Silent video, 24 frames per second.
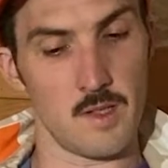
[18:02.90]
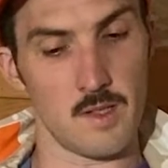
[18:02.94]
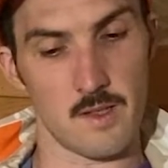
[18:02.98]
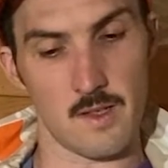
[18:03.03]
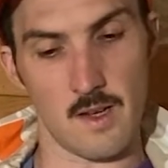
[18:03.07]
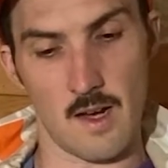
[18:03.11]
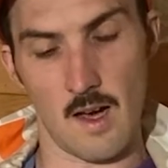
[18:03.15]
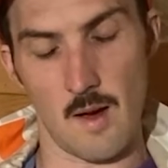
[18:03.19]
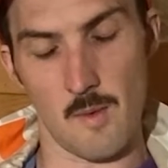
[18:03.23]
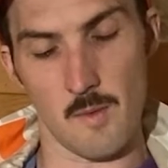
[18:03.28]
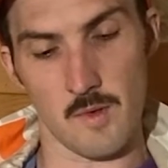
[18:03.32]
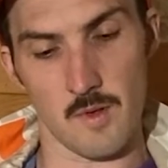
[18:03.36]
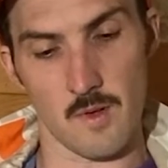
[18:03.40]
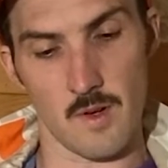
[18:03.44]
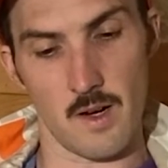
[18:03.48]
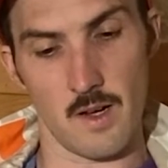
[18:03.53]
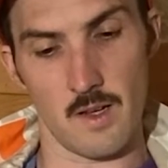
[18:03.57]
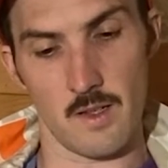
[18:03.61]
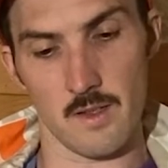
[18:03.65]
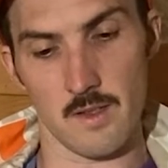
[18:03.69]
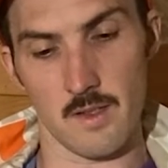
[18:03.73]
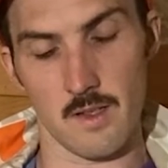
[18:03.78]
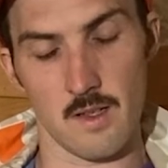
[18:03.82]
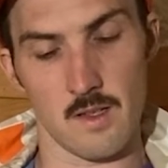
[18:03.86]
these common
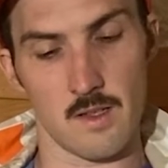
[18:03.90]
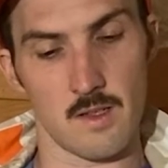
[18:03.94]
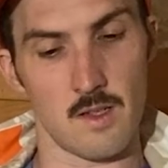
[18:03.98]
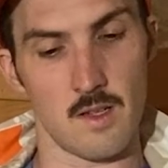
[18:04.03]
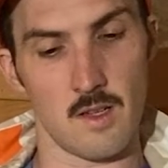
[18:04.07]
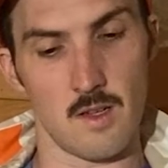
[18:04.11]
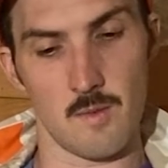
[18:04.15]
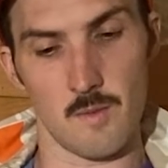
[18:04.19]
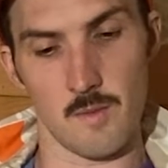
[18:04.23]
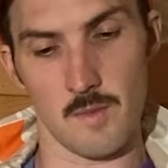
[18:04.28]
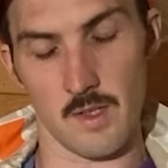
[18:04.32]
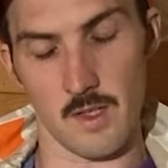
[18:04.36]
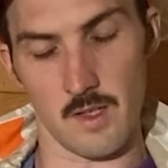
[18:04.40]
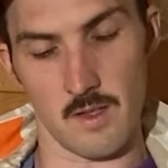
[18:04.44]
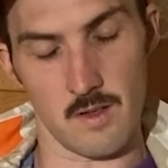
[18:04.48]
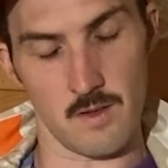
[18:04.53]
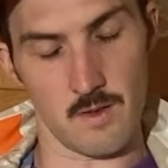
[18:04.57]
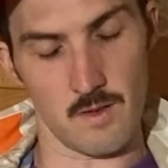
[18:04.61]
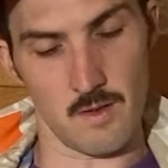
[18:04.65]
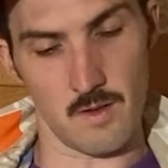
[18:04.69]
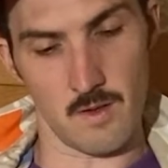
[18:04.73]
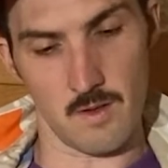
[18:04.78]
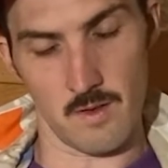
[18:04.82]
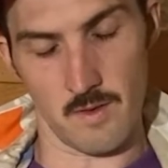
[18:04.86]
rail systems
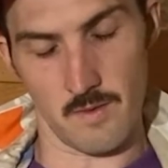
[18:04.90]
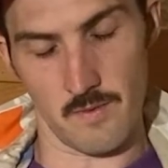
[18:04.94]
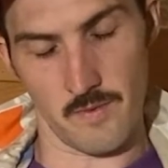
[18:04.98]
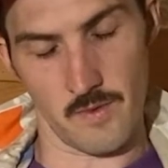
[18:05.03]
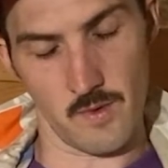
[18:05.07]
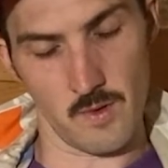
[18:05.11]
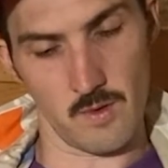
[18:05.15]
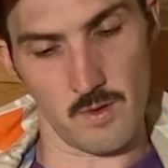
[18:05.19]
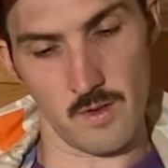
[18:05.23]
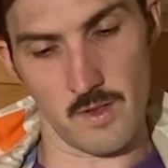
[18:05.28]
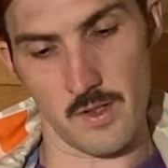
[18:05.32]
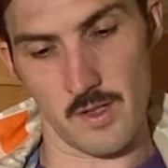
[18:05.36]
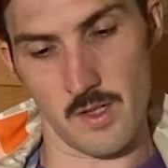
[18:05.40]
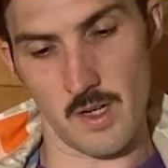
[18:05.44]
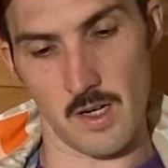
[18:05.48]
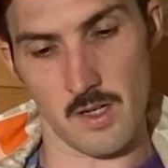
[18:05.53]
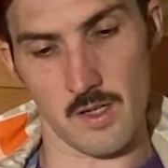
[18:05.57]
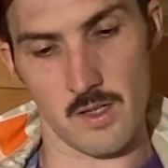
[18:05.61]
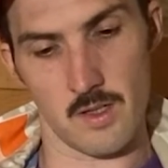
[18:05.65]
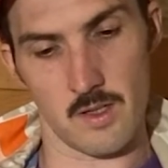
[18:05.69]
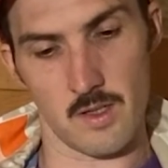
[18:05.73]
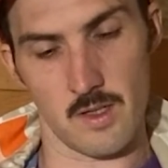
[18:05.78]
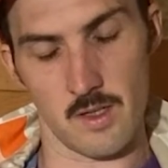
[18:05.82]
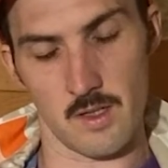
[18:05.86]
and your fuel
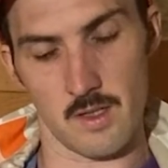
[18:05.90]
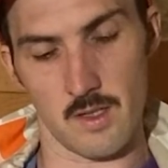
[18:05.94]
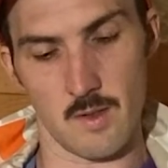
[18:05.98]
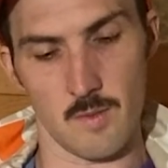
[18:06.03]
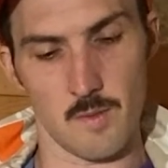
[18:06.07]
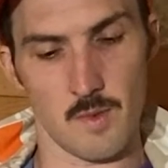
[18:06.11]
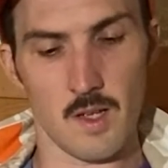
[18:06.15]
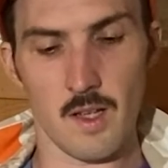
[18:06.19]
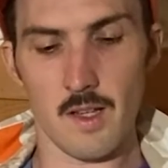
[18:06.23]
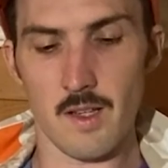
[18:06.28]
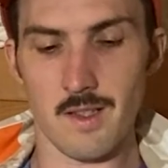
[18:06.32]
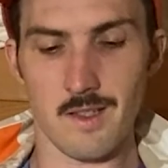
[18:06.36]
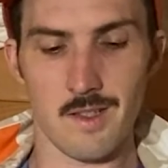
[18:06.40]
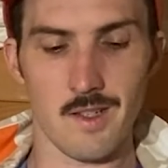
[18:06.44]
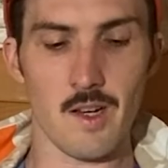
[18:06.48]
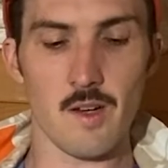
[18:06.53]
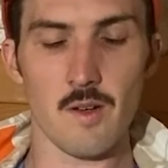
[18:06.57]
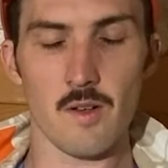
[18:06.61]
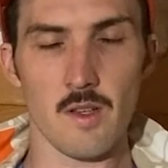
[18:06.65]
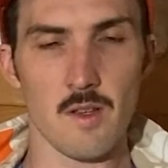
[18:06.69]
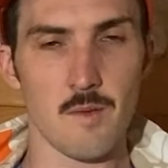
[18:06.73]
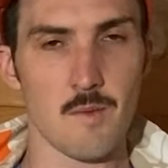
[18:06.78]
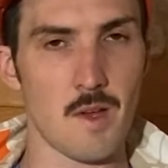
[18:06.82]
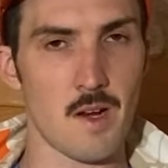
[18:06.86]
injection systems,
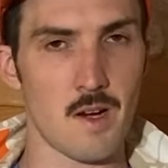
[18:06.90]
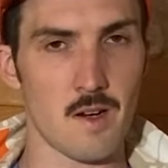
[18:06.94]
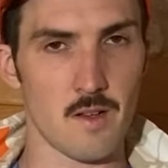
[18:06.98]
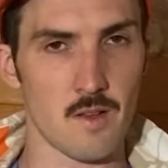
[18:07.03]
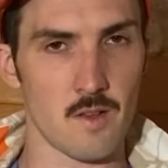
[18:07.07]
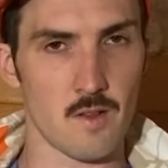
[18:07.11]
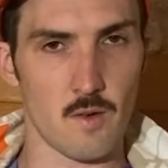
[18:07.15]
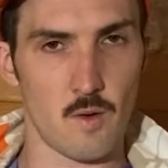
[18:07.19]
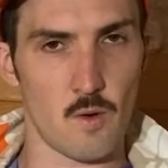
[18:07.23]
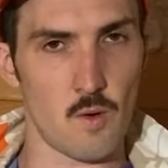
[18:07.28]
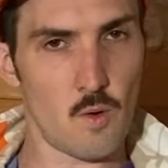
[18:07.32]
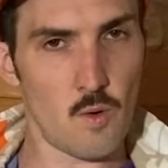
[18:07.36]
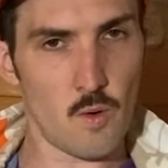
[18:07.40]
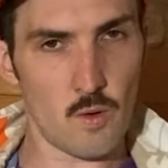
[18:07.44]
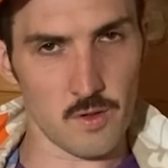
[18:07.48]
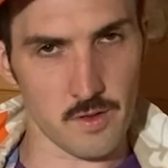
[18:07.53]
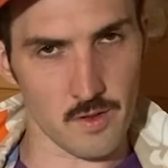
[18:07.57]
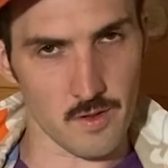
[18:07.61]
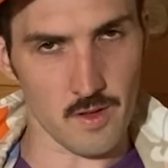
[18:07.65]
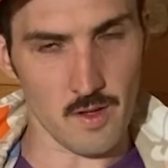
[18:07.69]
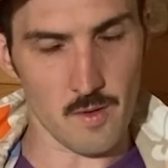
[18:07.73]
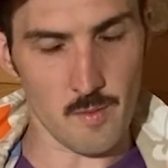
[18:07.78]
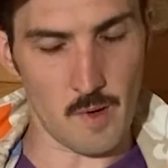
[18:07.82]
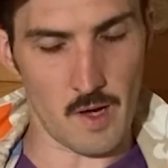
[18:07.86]
generally better, the
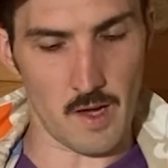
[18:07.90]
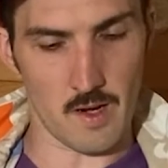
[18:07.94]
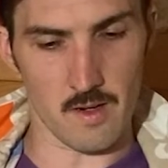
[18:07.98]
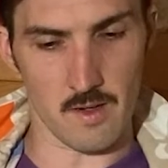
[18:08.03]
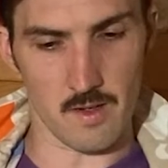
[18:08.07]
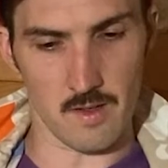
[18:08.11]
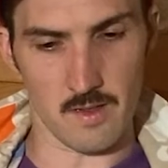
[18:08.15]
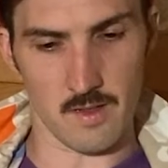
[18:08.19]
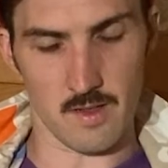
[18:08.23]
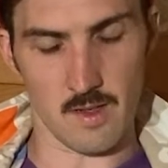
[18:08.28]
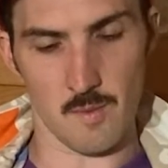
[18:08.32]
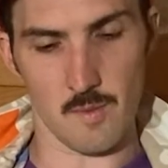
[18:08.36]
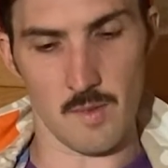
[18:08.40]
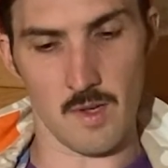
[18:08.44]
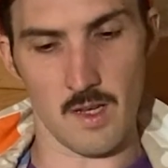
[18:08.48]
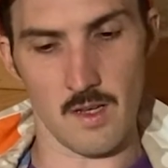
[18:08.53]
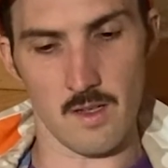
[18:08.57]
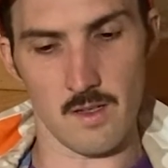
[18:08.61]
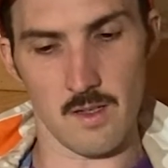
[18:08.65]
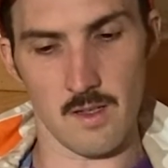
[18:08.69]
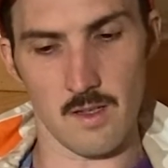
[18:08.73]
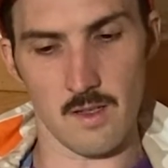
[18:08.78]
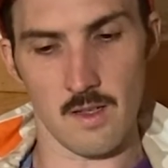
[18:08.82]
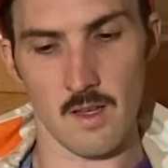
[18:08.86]
older the better in some
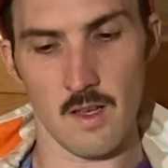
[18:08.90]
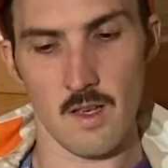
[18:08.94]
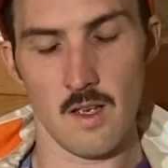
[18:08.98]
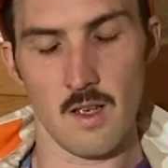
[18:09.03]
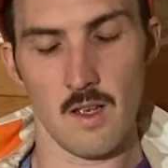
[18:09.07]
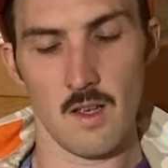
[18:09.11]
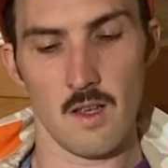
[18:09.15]
cases.